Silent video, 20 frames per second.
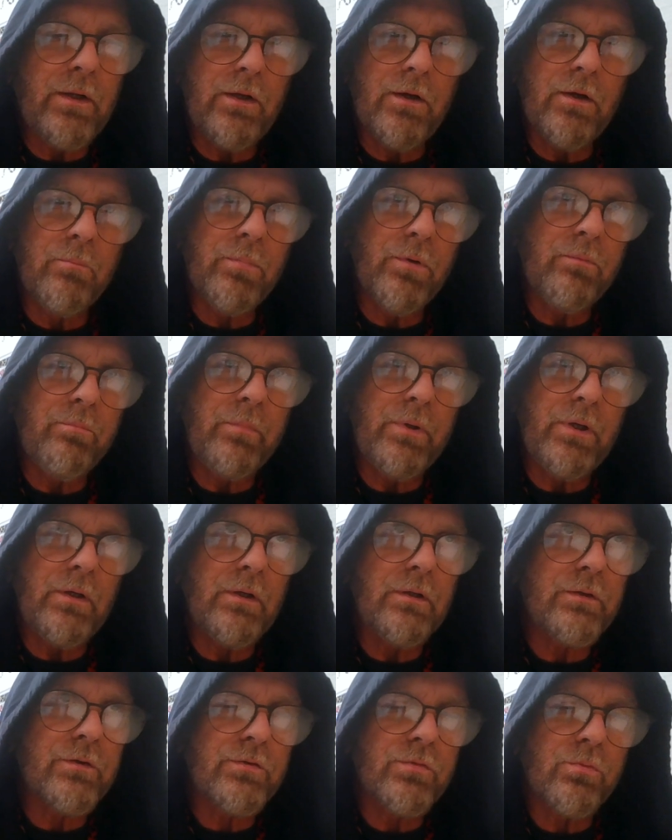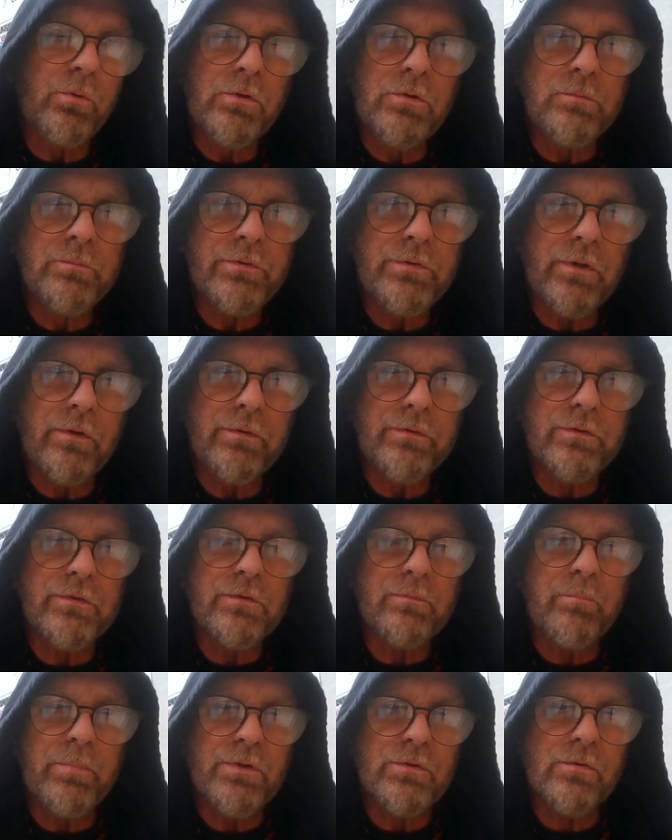here but me in this room, so it's